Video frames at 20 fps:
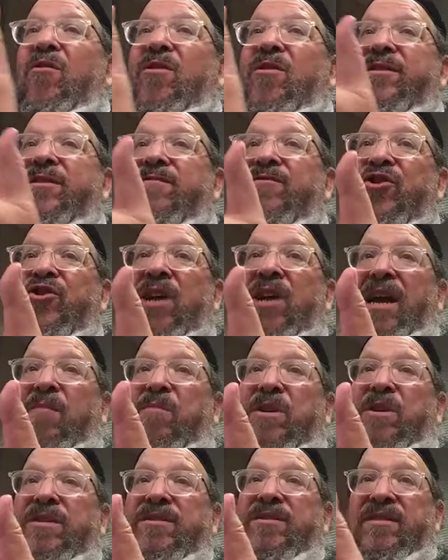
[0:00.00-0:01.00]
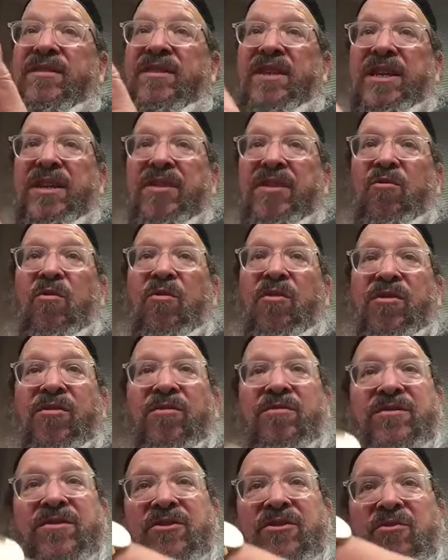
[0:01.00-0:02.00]
laws of Shabbos in
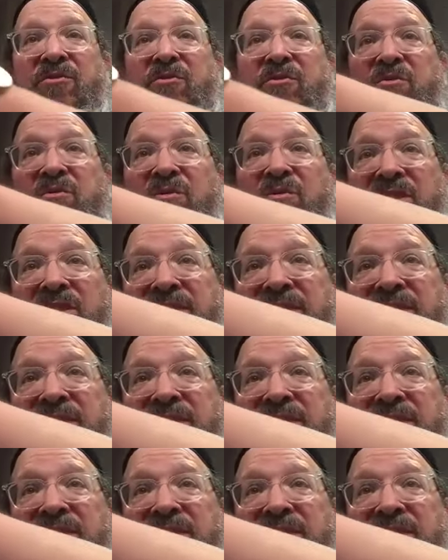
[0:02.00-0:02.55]
order to